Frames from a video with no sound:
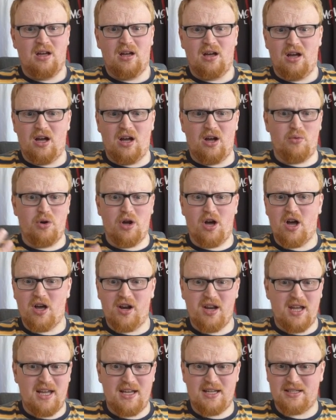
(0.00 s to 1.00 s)

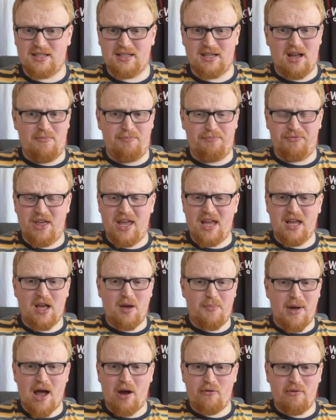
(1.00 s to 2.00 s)
Onana is, I think,
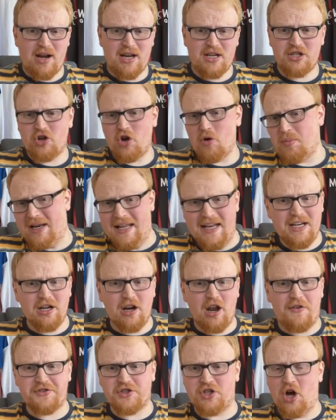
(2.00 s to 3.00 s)
about ready to come.
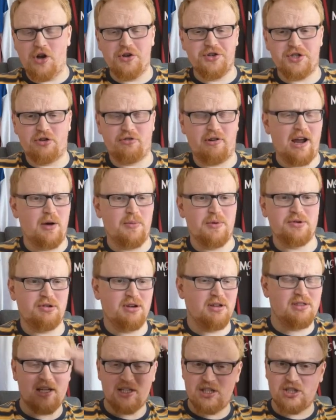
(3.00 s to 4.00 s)
Lindelof's gone to Real
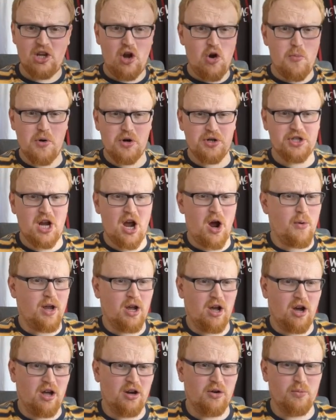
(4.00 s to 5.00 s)
Madrid. There's so much going
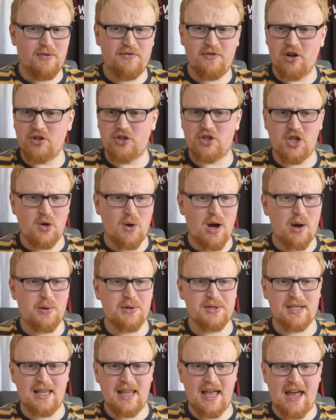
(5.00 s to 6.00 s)
on. We've got 2
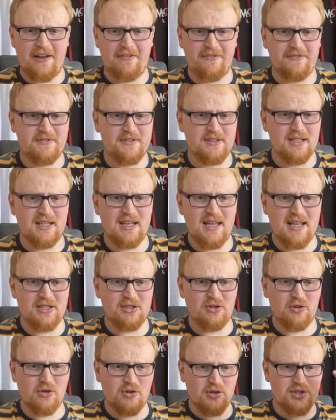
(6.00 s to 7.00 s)
hours left. It's
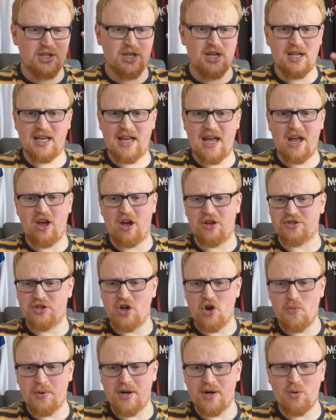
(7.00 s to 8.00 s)
utter chaos.
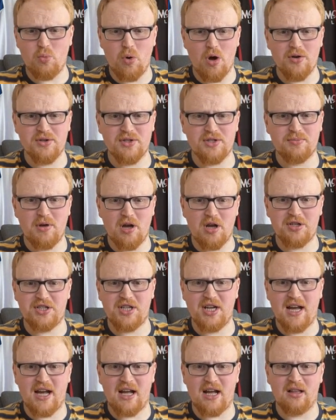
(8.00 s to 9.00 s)
Nobody wants
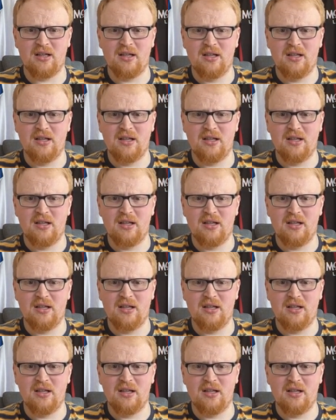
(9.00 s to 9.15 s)
Martial.